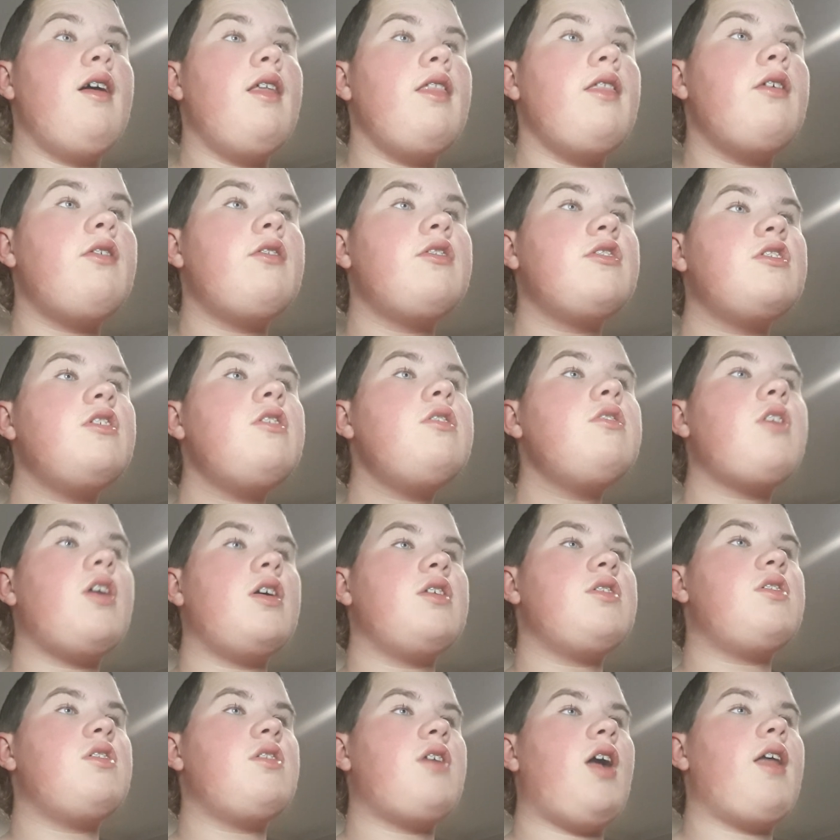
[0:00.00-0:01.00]
There is no
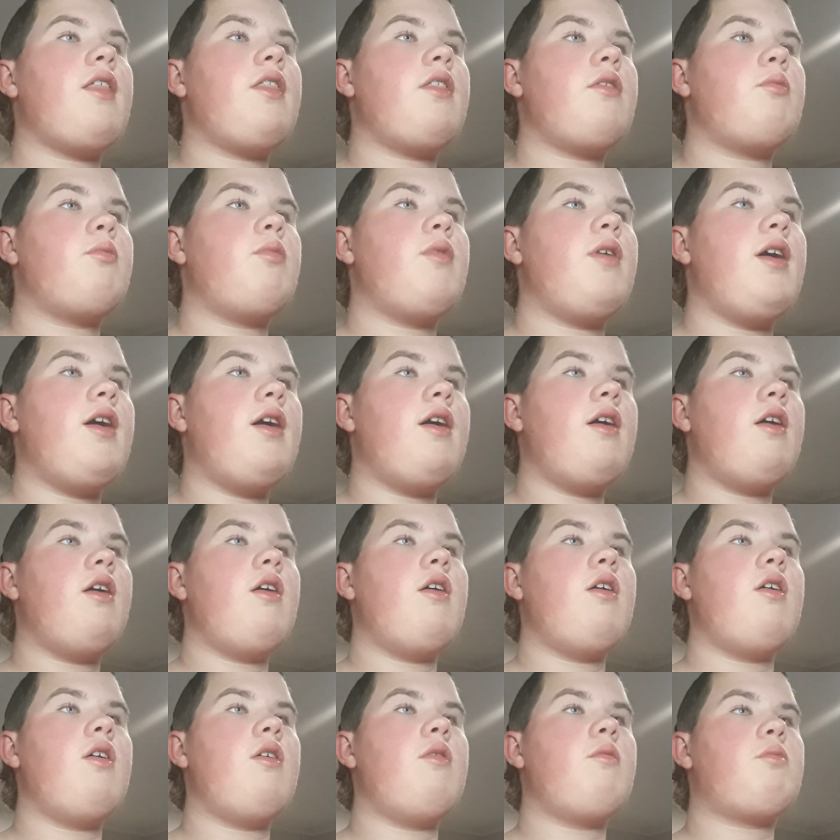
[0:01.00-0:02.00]
99th
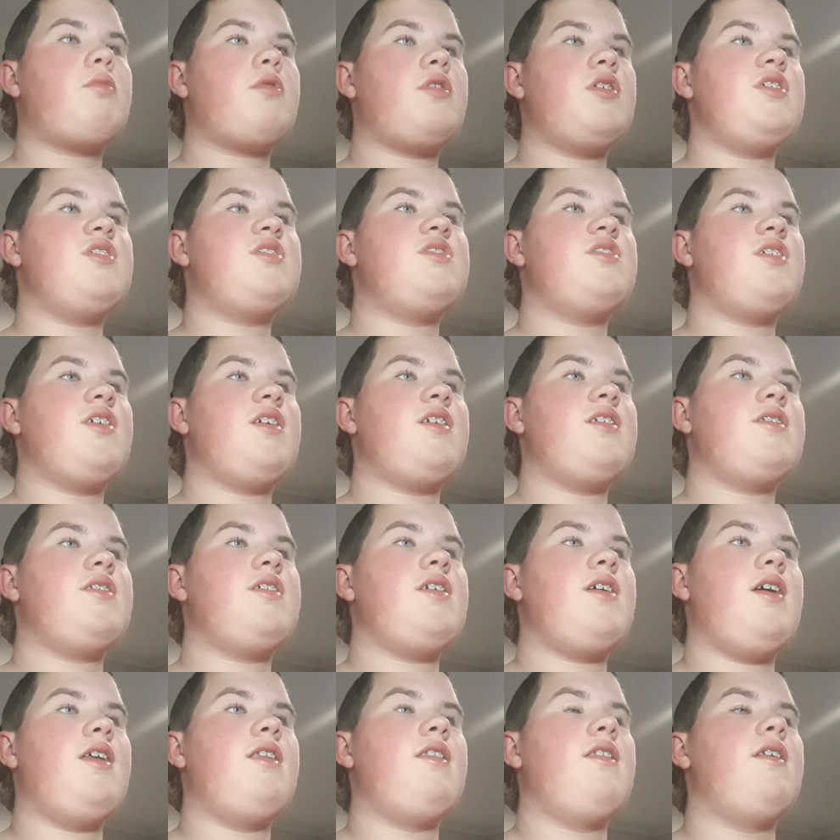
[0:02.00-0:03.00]

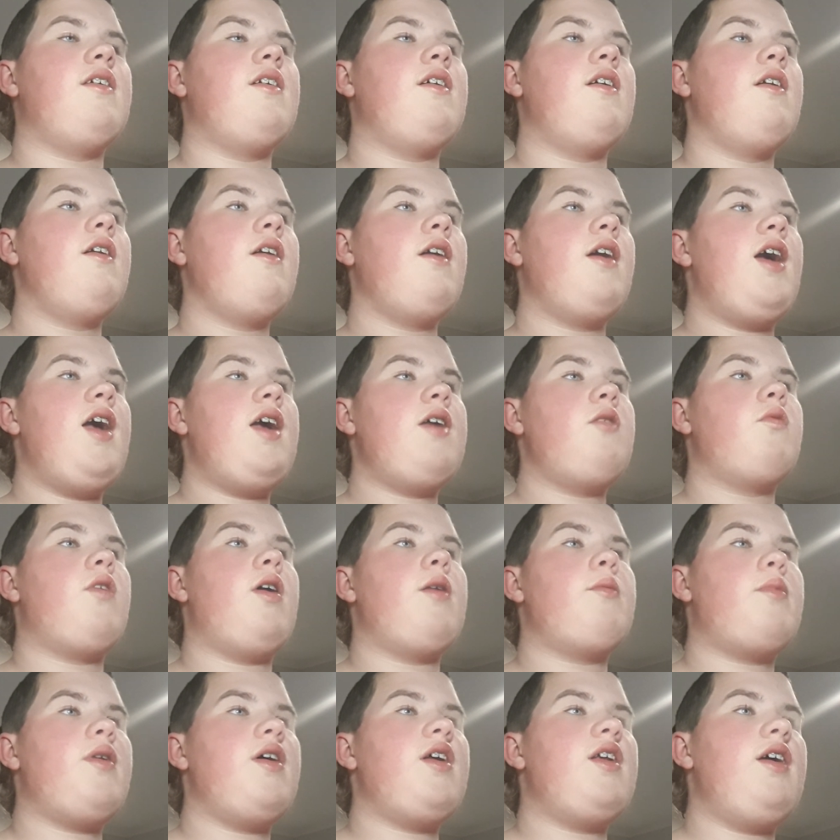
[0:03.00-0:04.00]
precinct in the
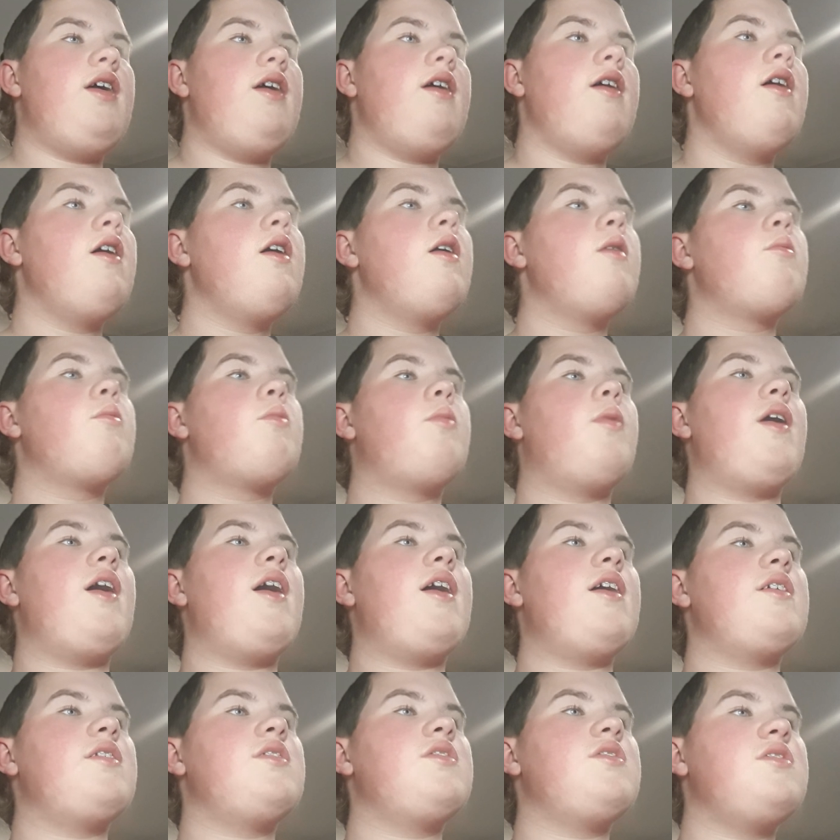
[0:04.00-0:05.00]
NYPD. But
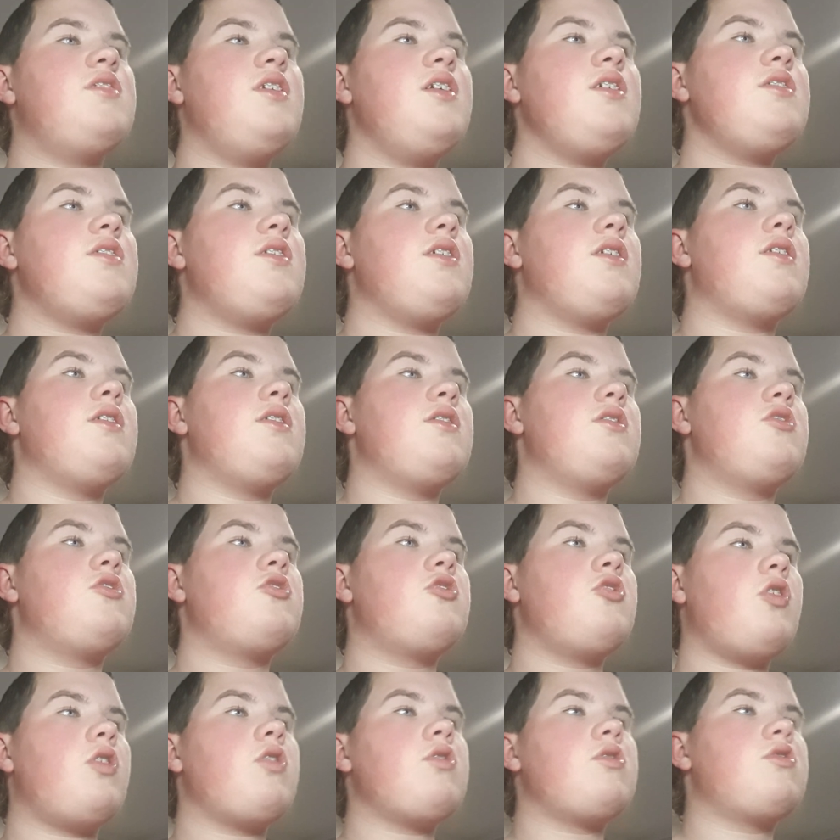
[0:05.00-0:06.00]
executed a
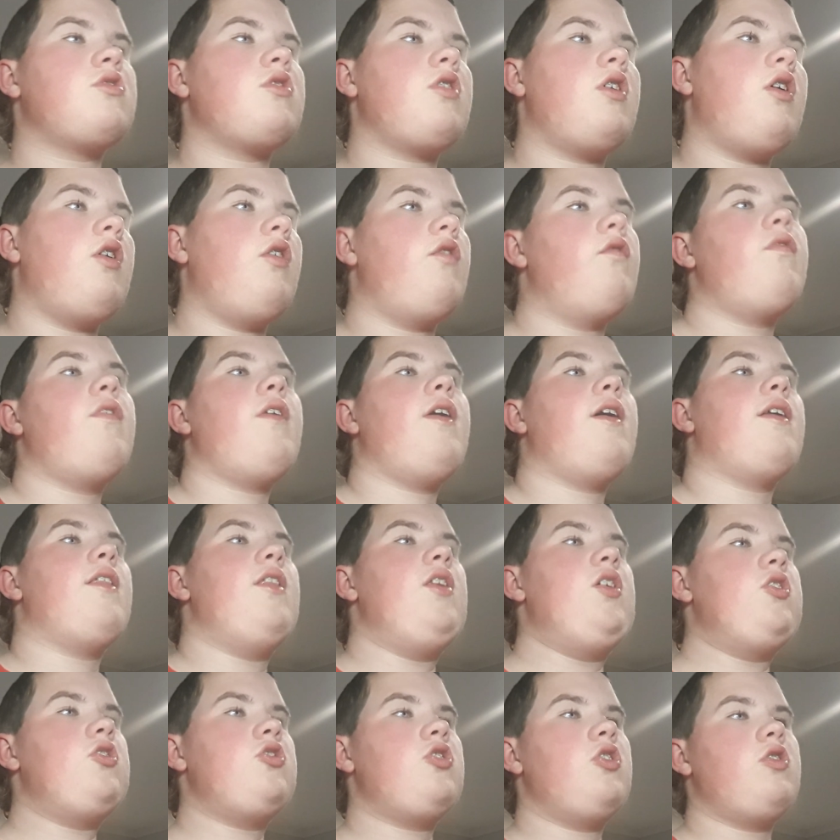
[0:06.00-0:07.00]
shot of
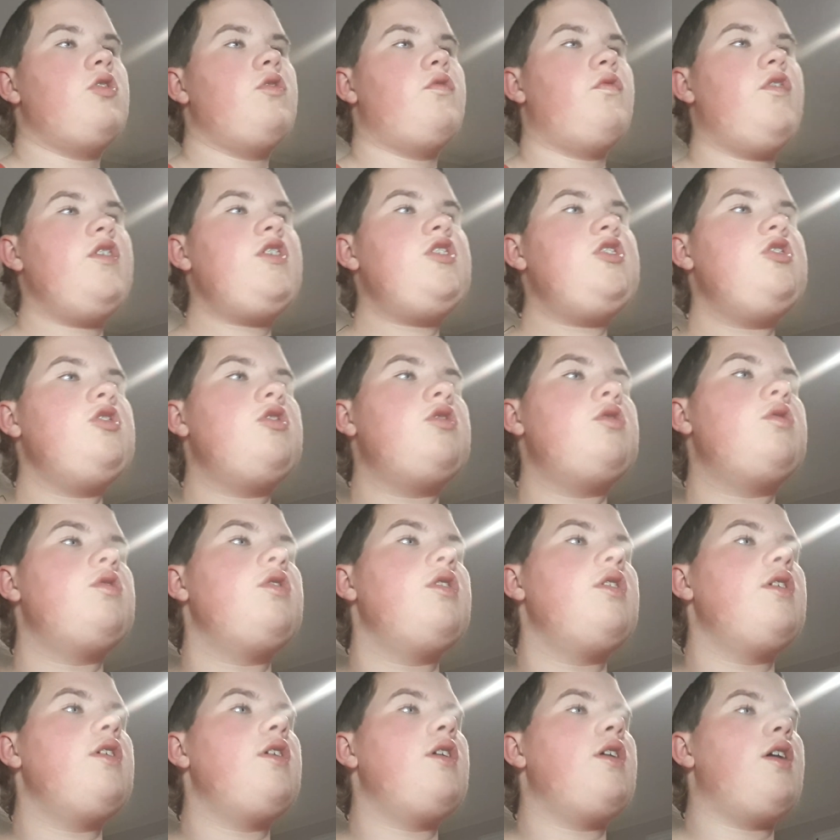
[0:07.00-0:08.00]
the show fictional
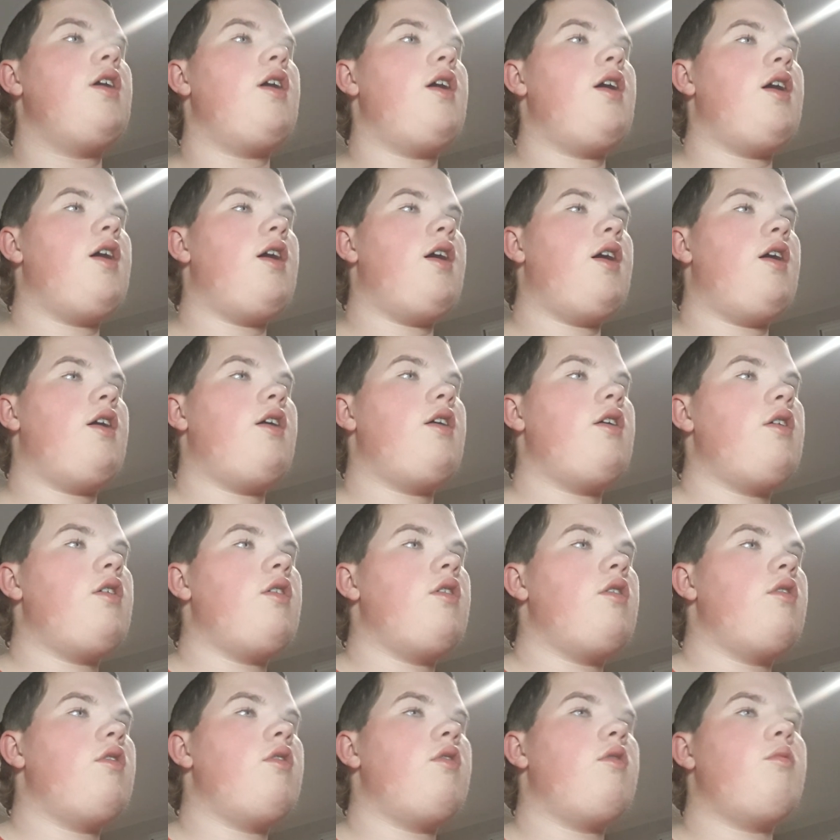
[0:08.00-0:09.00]

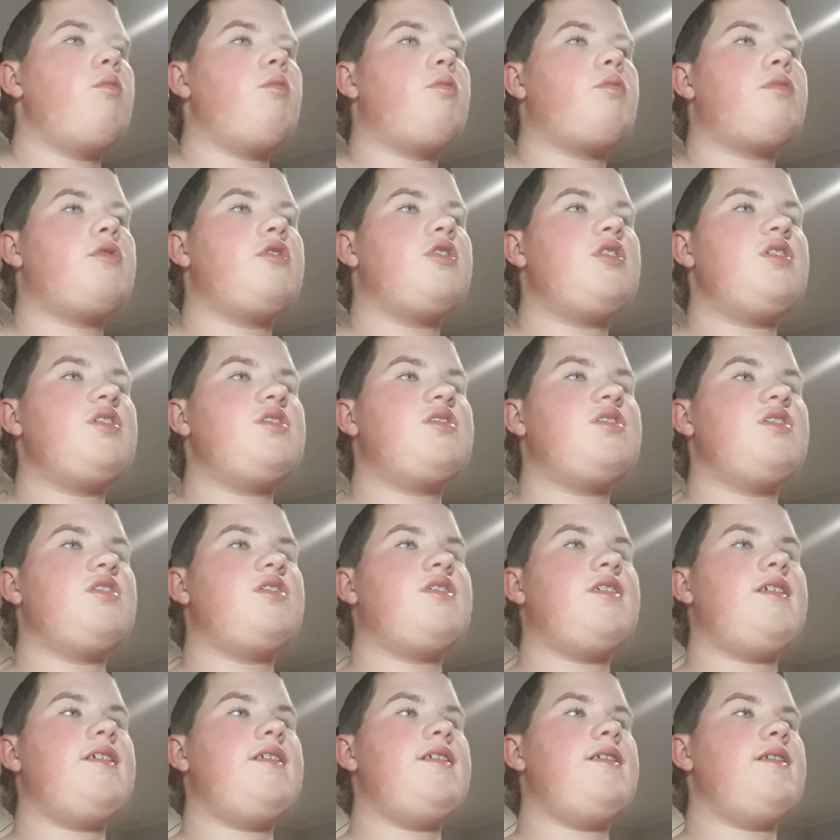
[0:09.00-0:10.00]

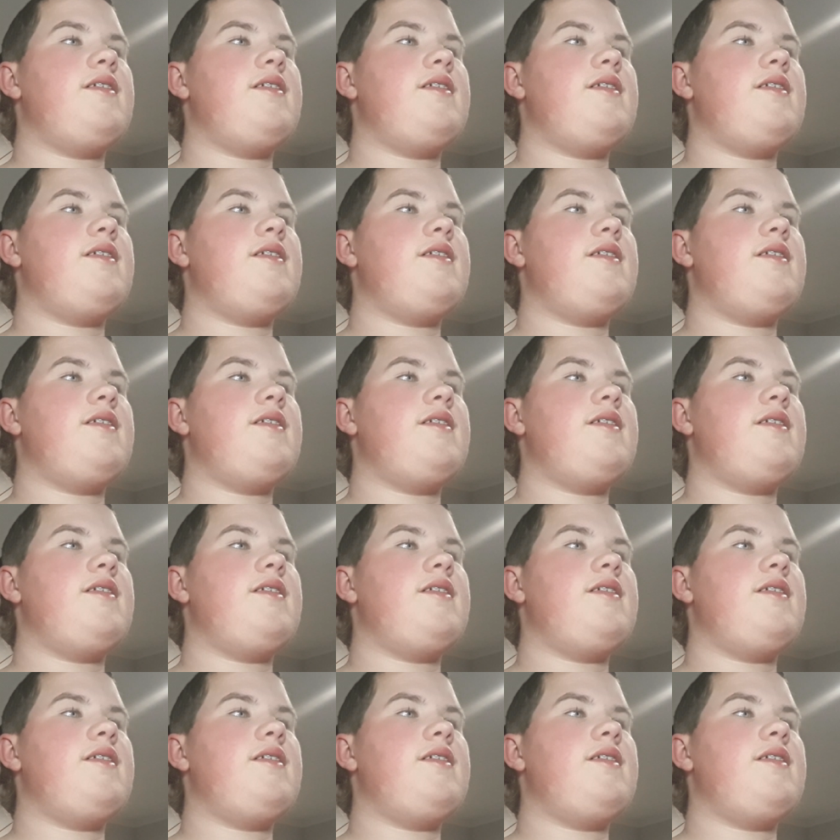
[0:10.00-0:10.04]
precinct.